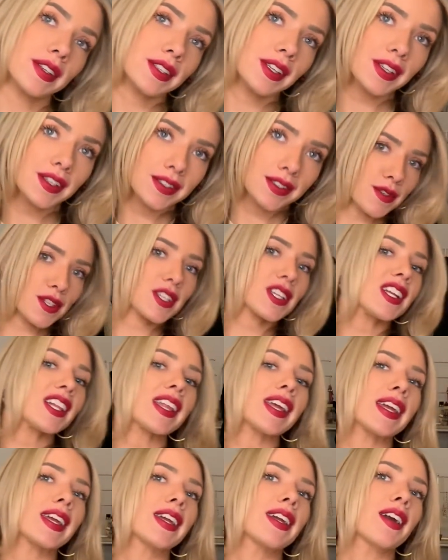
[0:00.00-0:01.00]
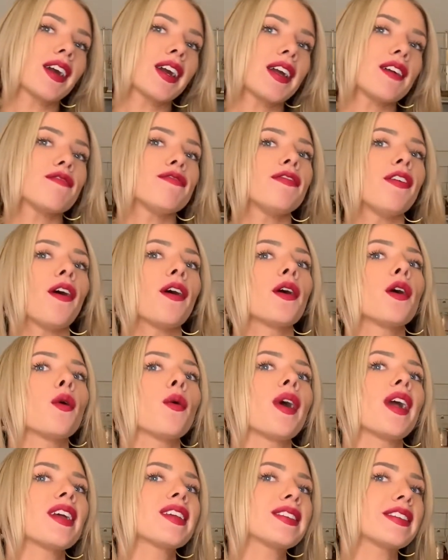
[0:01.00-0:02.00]
it, so I'm just gonna like get far
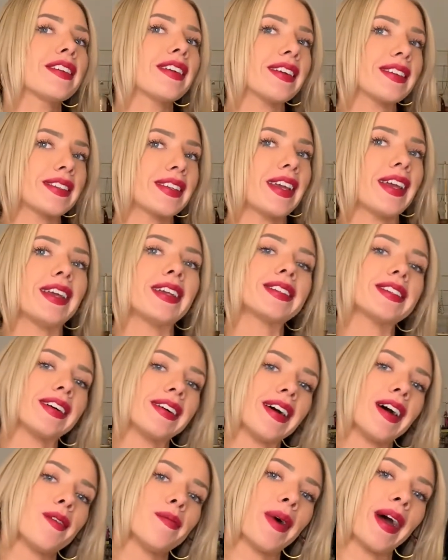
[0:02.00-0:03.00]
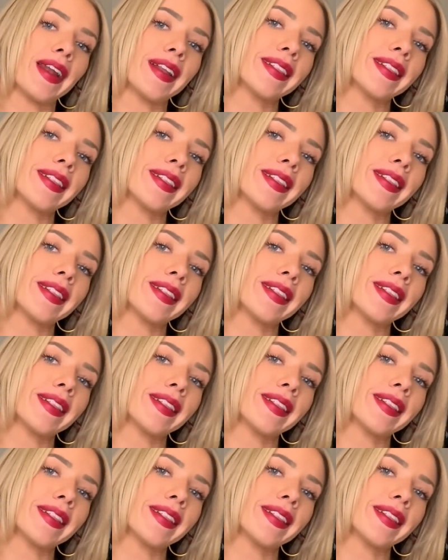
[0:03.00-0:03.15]
away so you guys can't tell how bad it